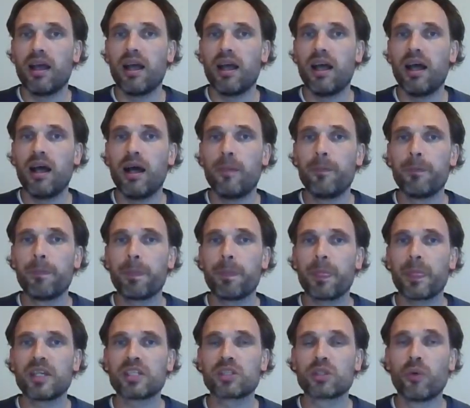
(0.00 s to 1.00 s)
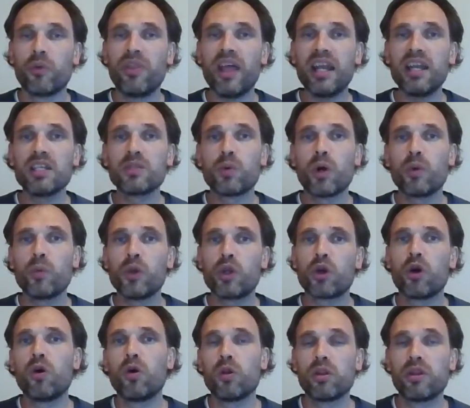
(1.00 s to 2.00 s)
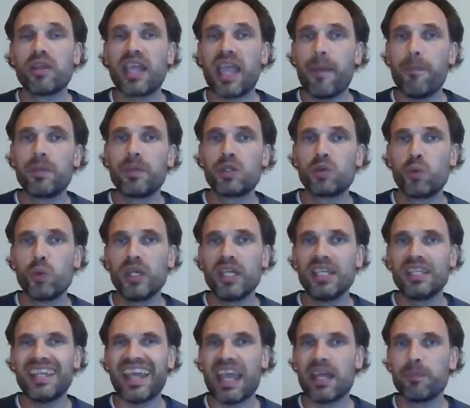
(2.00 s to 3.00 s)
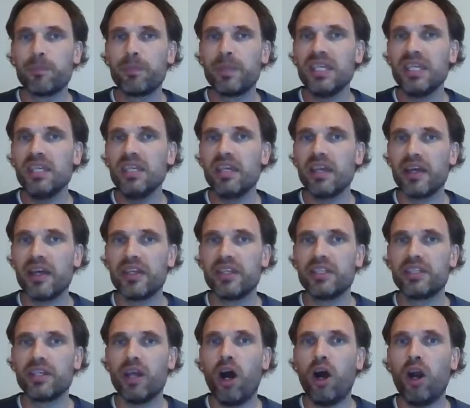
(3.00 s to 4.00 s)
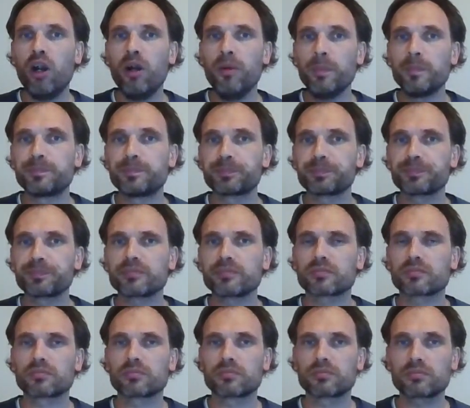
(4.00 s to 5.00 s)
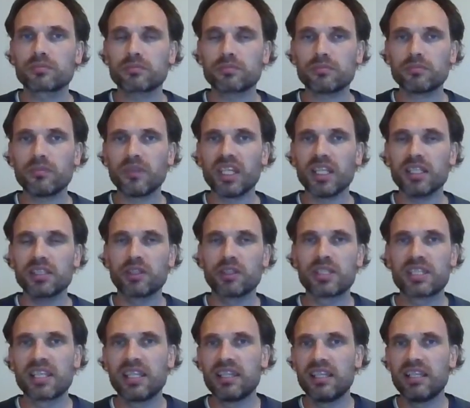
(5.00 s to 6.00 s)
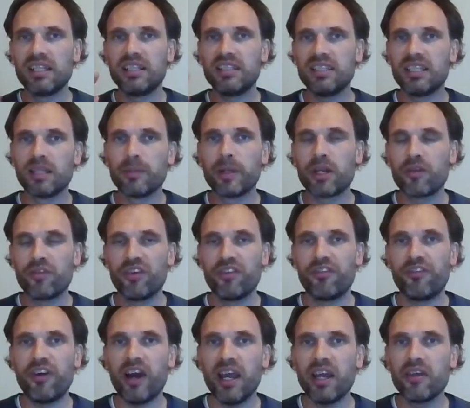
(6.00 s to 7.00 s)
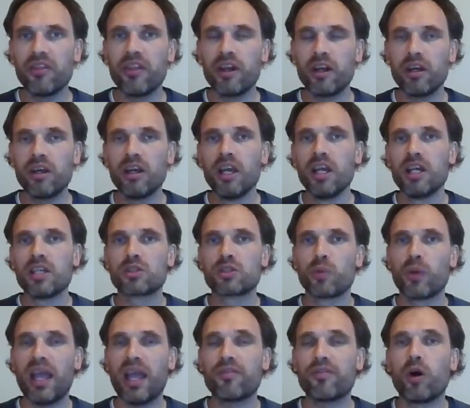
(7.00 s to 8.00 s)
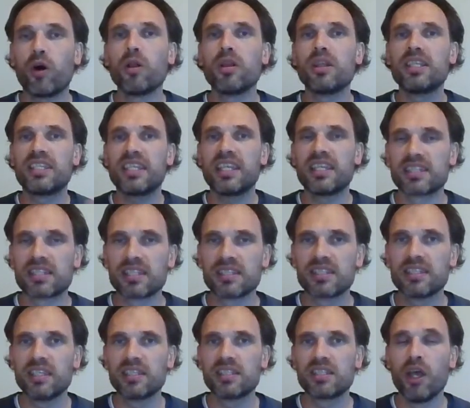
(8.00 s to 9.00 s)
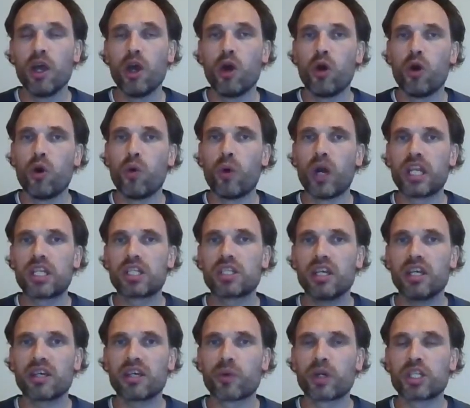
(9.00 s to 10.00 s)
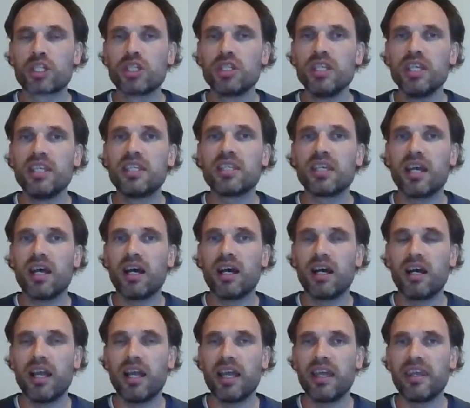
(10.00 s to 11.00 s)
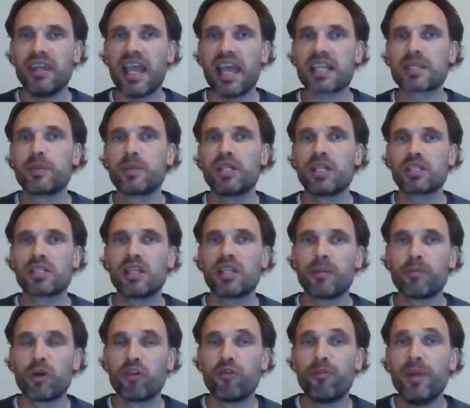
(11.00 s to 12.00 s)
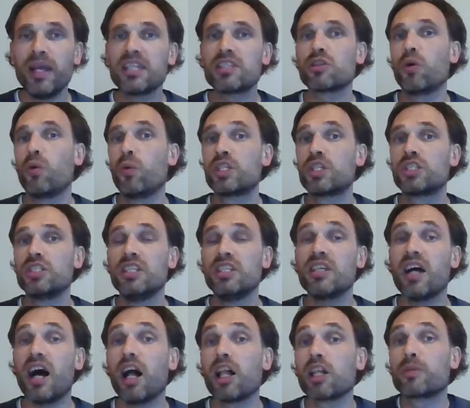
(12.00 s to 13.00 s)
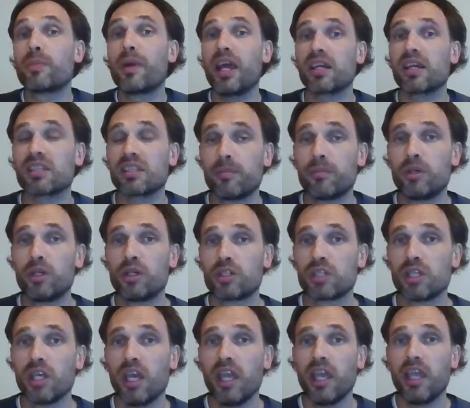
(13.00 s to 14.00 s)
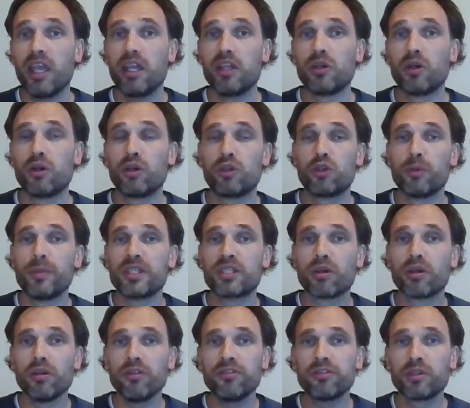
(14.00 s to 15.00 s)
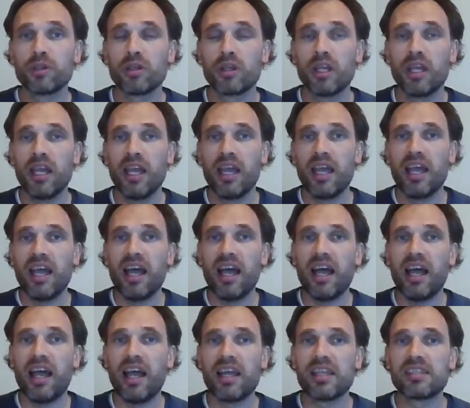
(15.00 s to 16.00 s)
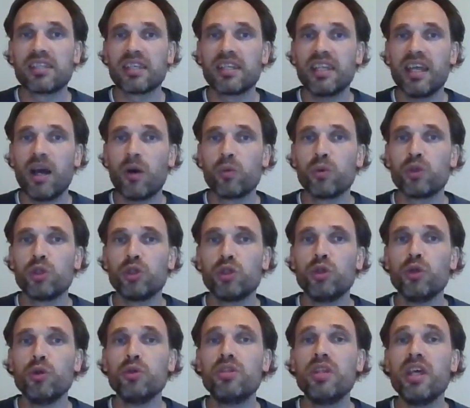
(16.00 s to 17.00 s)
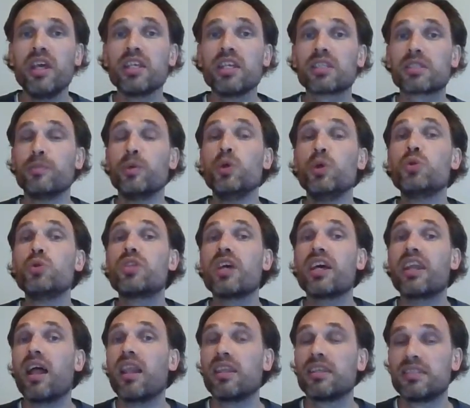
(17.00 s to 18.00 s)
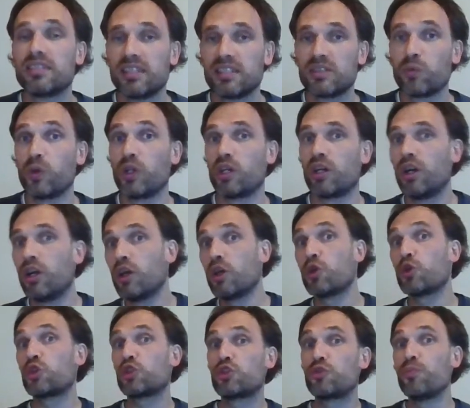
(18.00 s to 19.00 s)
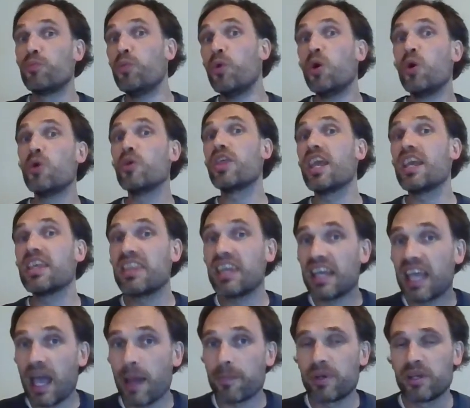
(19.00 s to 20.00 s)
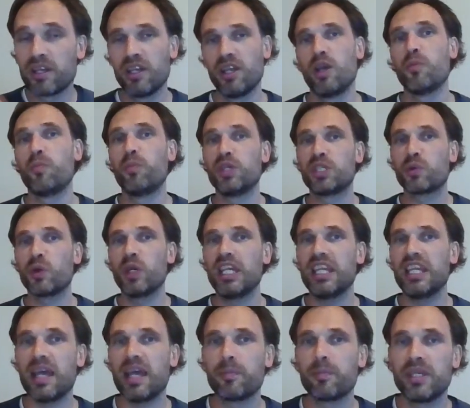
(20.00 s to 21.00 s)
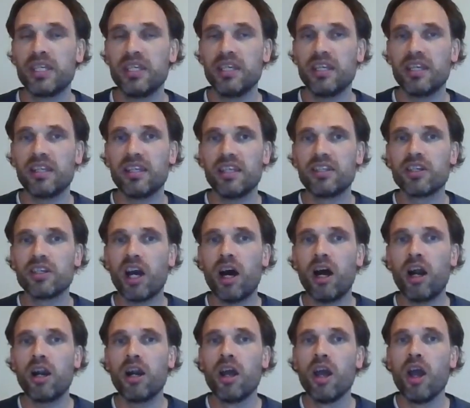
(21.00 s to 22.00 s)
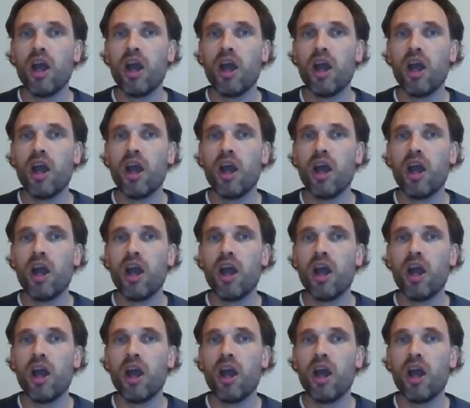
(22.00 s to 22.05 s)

So that is what we call the gap between NP and ETR. So it's a little bit of a fire there. So we have all these instances which need an exponential number of bits, or which need algebraic numbers in order to be solved. And now using smoothed analysis, we're smoothing the gap between NP and ETR.